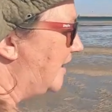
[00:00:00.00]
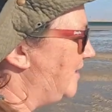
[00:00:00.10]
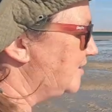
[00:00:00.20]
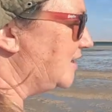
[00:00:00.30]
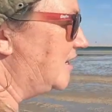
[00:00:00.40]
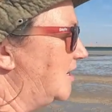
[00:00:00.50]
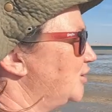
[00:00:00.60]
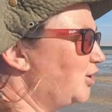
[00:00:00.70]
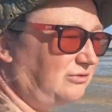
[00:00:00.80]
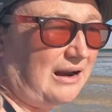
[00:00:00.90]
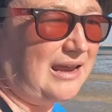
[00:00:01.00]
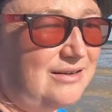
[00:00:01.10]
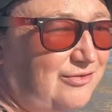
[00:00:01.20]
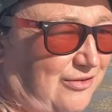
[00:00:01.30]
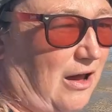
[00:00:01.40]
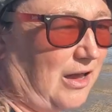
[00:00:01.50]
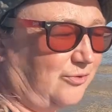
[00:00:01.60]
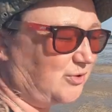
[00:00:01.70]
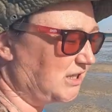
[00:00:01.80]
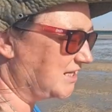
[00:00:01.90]
It's a terrain
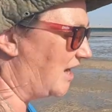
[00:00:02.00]
5, which is the